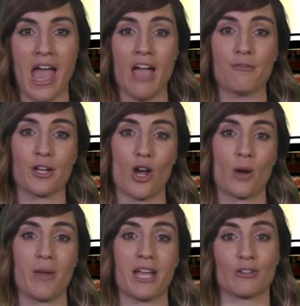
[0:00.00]
Every
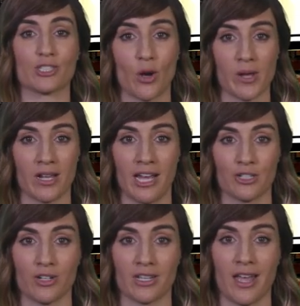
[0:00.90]
car maker is going
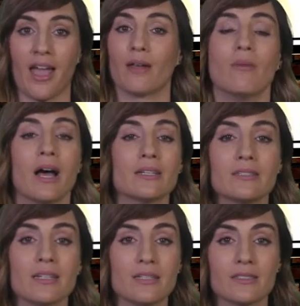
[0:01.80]
electric, and
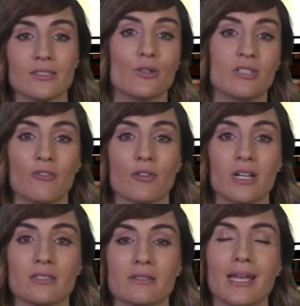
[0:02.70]
Mazda is no
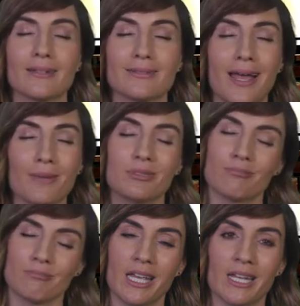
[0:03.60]
different.
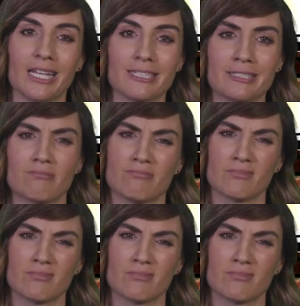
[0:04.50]
Except it is.